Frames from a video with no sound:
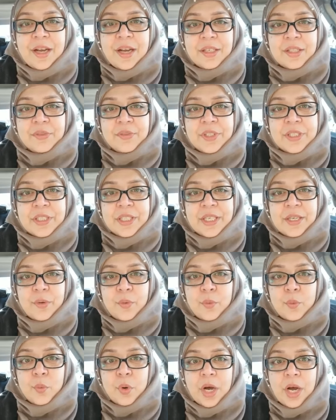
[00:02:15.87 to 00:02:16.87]
we say,
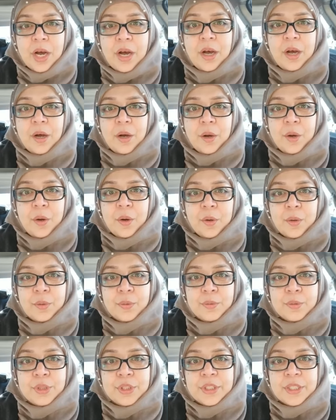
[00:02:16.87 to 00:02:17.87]

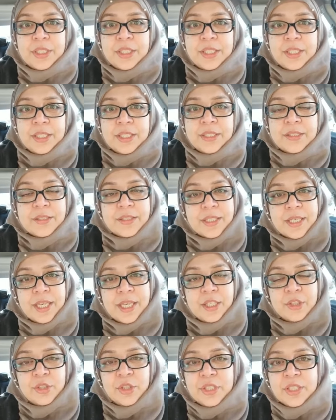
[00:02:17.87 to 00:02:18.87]
wow, she is
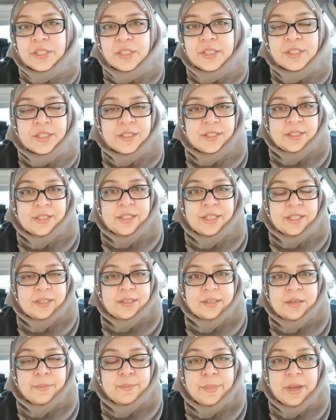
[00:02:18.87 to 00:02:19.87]
actually just
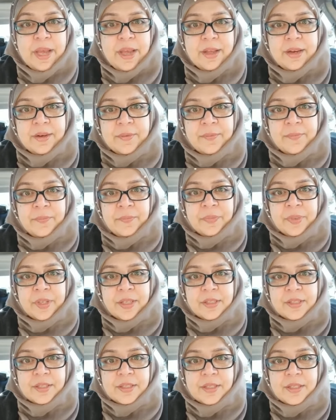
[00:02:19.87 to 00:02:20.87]
like a man.
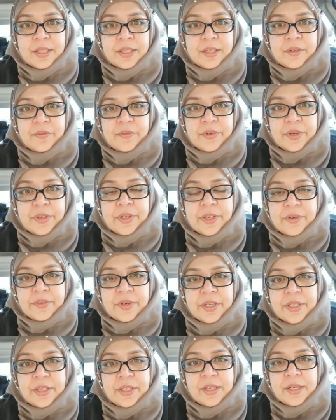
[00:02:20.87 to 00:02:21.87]
Just like a very,
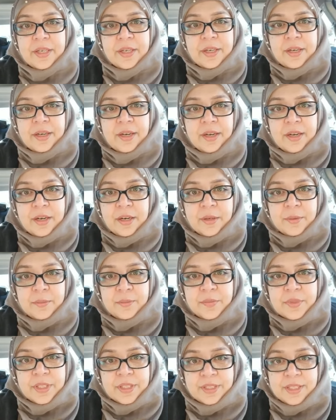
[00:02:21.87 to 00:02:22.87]
very
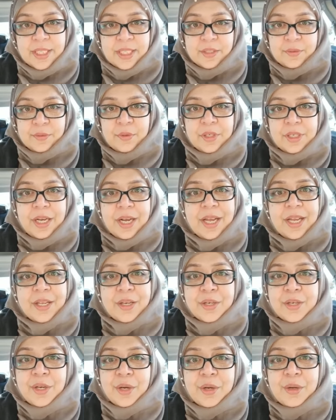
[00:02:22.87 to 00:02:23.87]
successful guy.
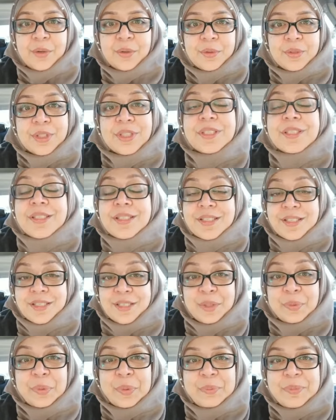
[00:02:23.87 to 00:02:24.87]
No, she's still
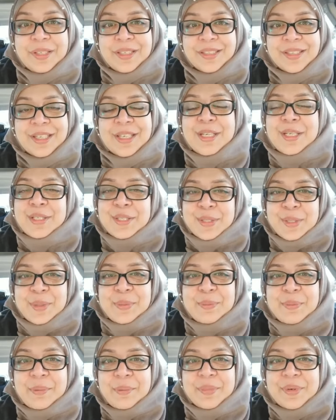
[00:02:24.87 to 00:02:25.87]
a woman. So
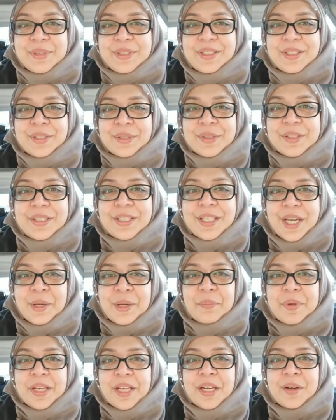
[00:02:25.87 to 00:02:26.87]
remember,
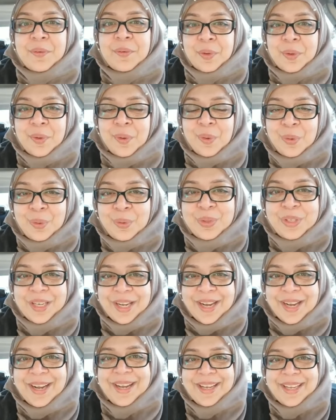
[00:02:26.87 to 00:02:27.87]
stereotyping our own
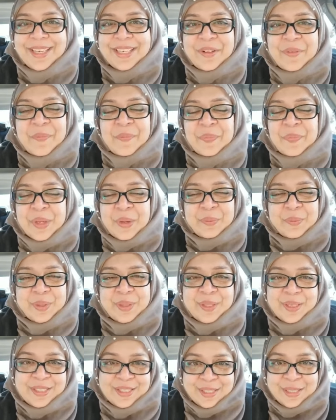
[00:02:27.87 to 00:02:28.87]
kind will
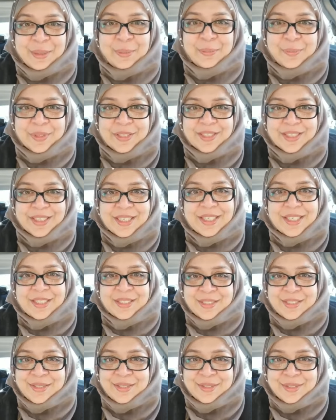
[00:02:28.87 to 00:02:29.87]
not help us.
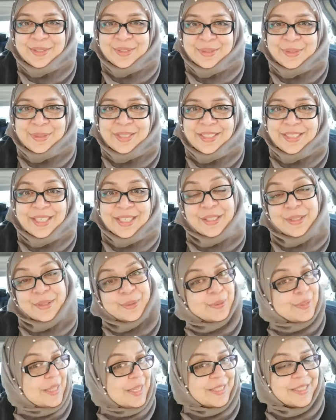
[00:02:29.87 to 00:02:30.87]
So don't do it and
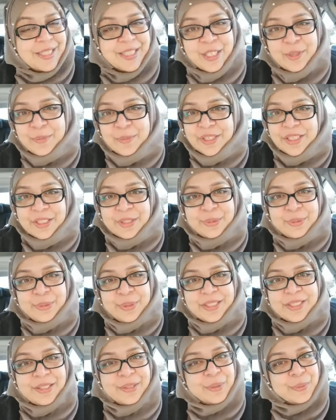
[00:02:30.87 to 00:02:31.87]
don't let anybody do
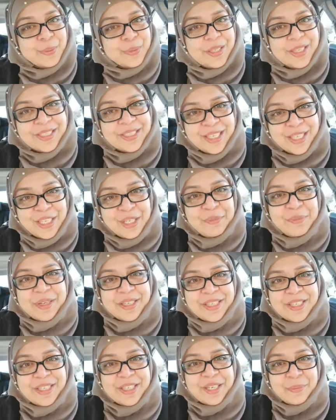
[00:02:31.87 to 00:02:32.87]
it and don't let
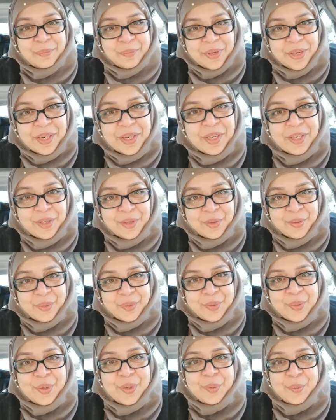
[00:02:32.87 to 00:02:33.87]
anybody compare
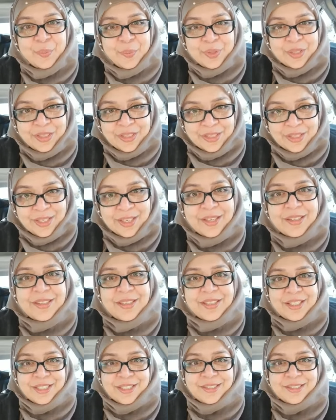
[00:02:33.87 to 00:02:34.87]
you with the other
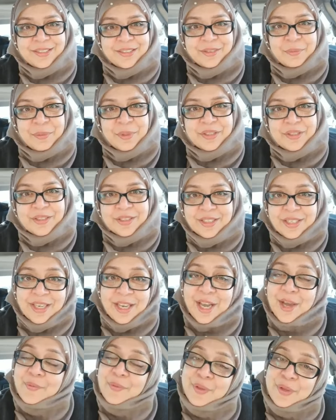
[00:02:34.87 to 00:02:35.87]
gender because they
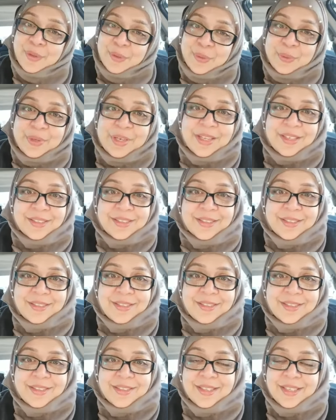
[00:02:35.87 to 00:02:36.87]
have their own
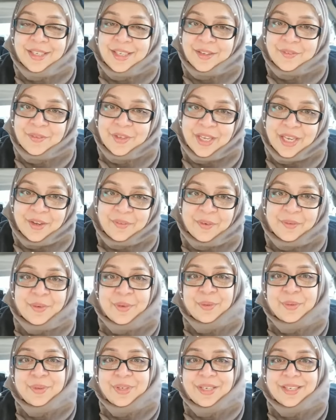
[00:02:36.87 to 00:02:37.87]
excellence. We have
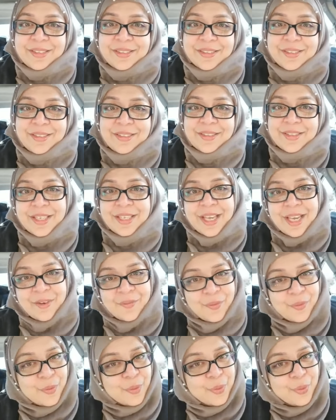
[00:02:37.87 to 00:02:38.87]
our own excellence. They
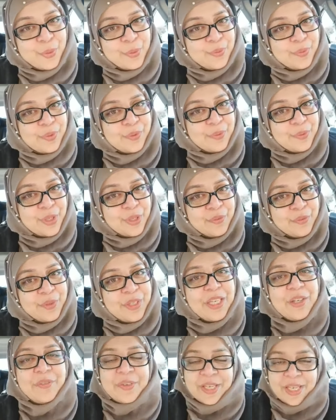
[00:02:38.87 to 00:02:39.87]
have their own work
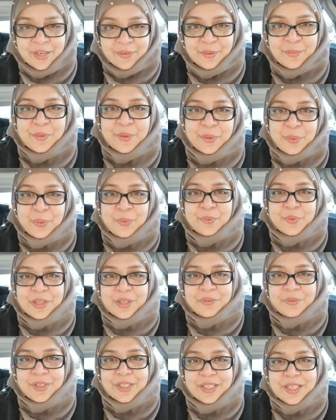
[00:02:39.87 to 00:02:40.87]
field. We have our own
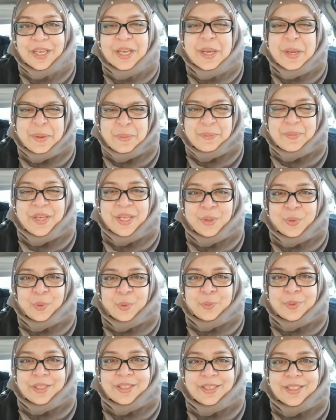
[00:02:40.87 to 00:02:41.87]
work field. Be a
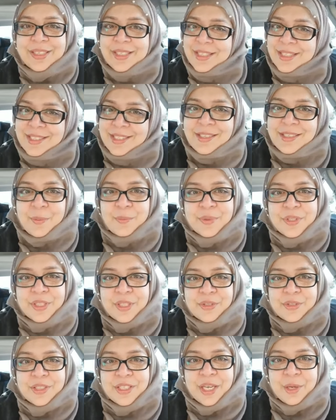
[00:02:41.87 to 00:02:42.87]
woman. Stop
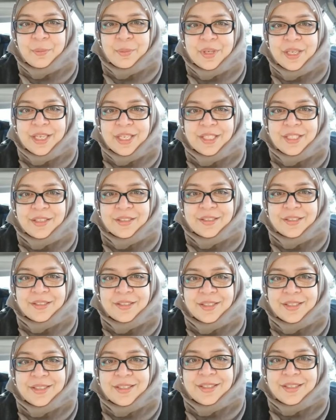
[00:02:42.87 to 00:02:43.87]
stereotyping each other.